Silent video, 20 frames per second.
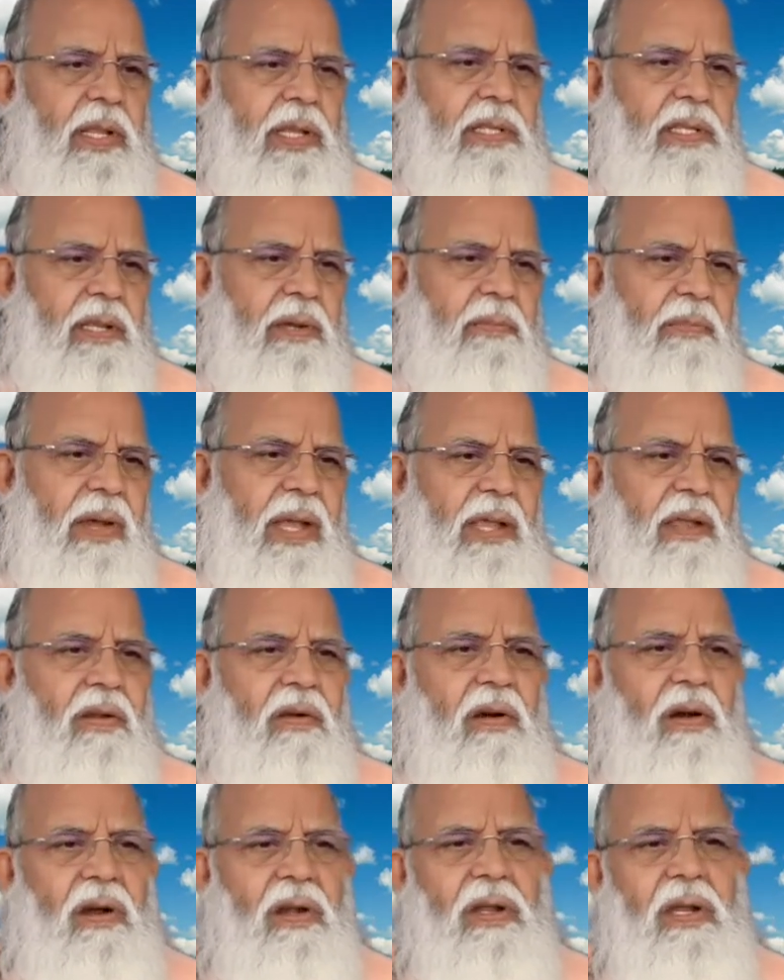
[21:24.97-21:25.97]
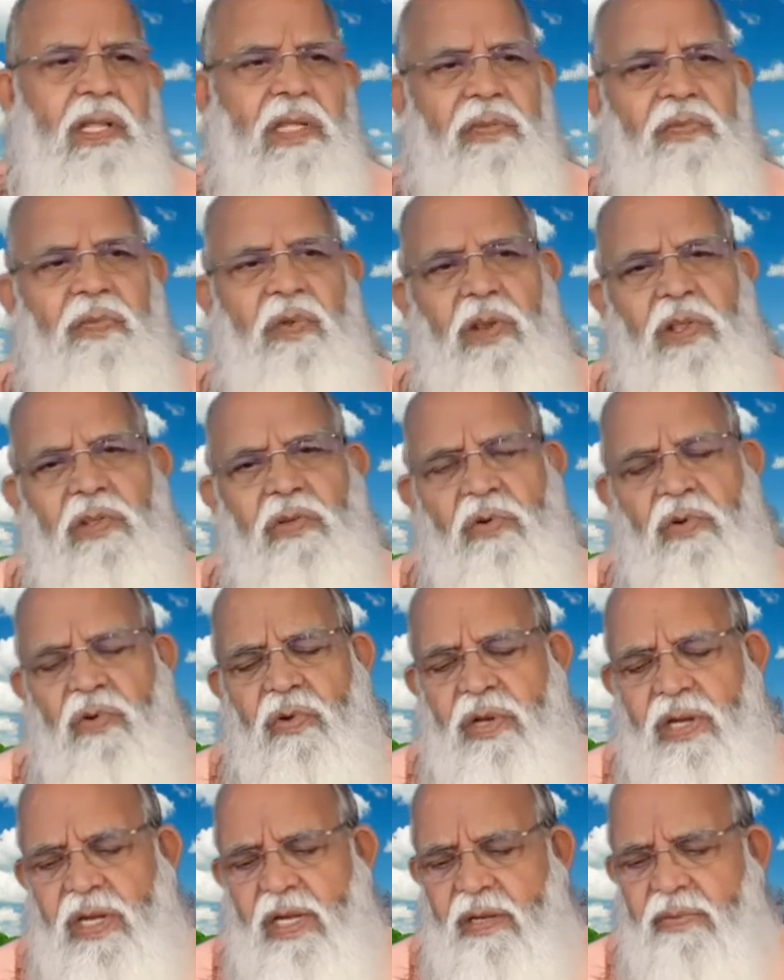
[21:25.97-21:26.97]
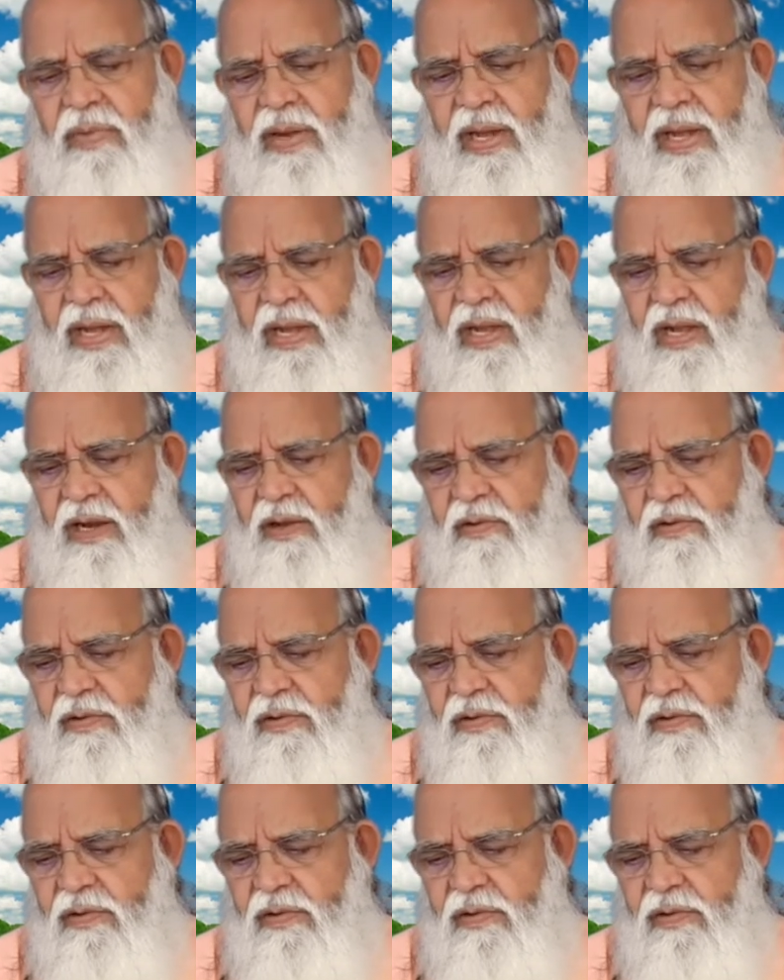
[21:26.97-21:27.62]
I said, my God, this fellow is going to eat my head now.